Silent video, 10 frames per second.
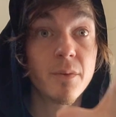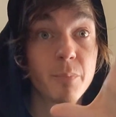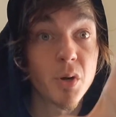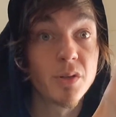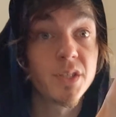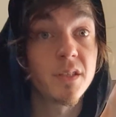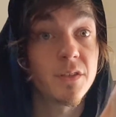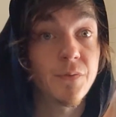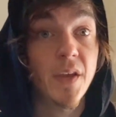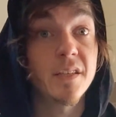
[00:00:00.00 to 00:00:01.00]
person's
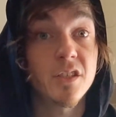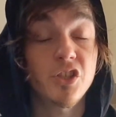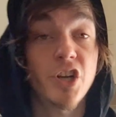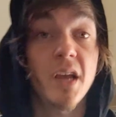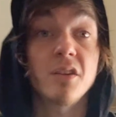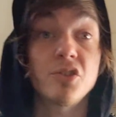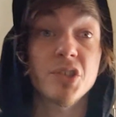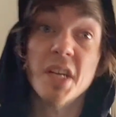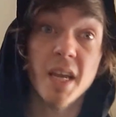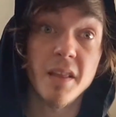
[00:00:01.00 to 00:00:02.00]
face change
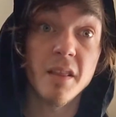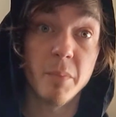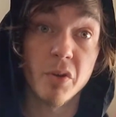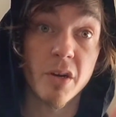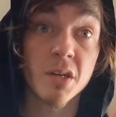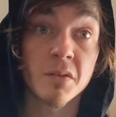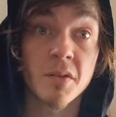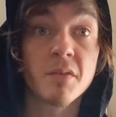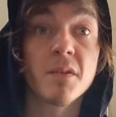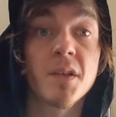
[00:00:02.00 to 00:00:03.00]
in the mirror.
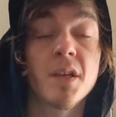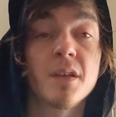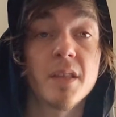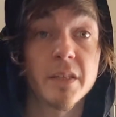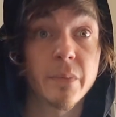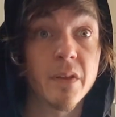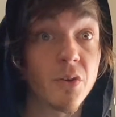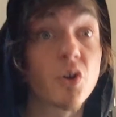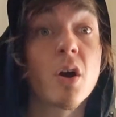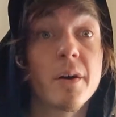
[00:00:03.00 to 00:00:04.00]
That's why they're
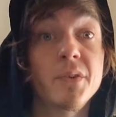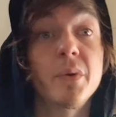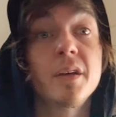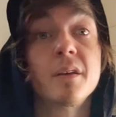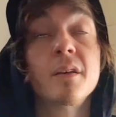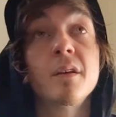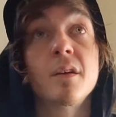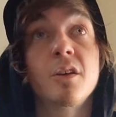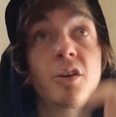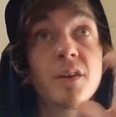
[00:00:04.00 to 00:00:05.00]
a conduit.
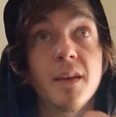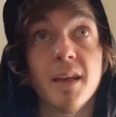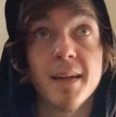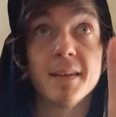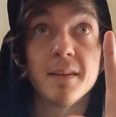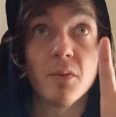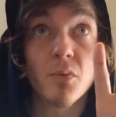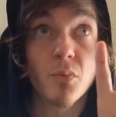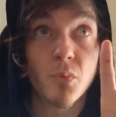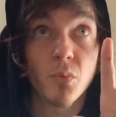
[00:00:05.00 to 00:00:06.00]
And
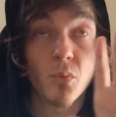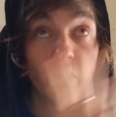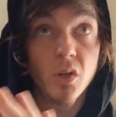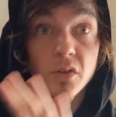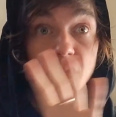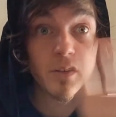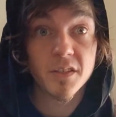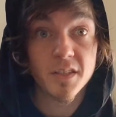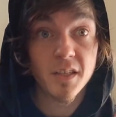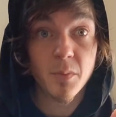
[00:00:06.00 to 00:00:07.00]
when you start to
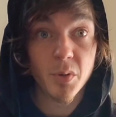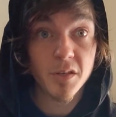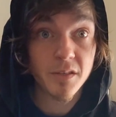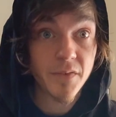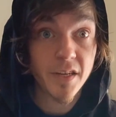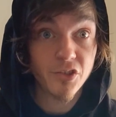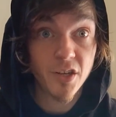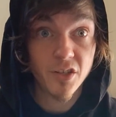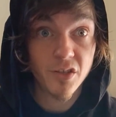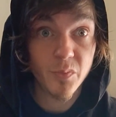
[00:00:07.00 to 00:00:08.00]
see the person's face
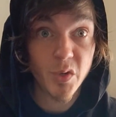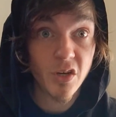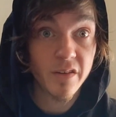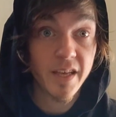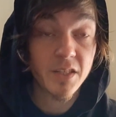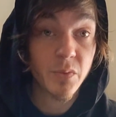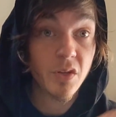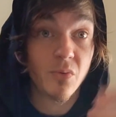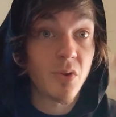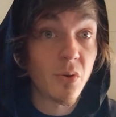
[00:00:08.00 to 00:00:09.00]
change in the mirror, that's when
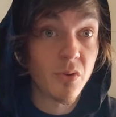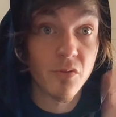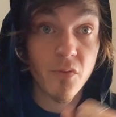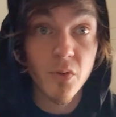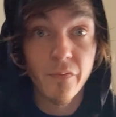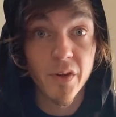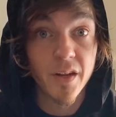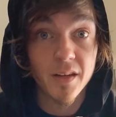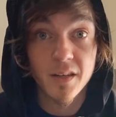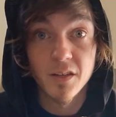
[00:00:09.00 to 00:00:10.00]
you know you've
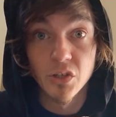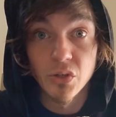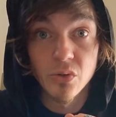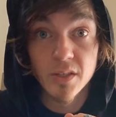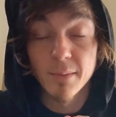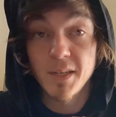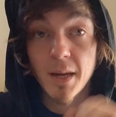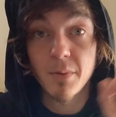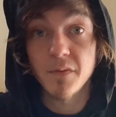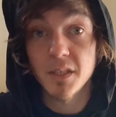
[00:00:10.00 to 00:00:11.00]
connected to some
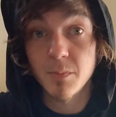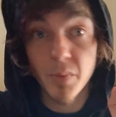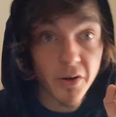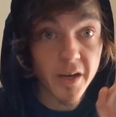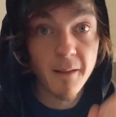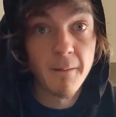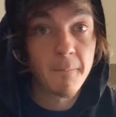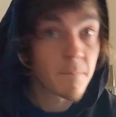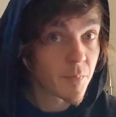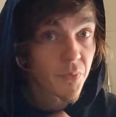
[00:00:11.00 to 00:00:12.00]
type of spirit
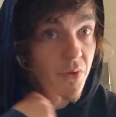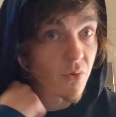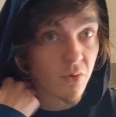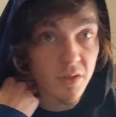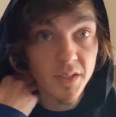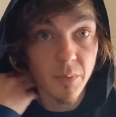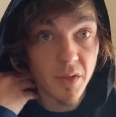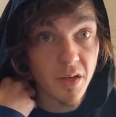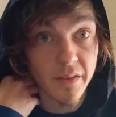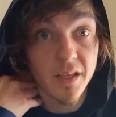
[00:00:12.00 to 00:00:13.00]
or
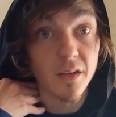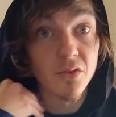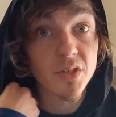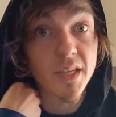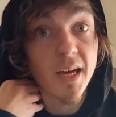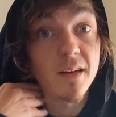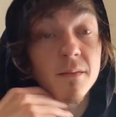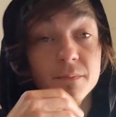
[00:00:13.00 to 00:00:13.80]
something on the other side.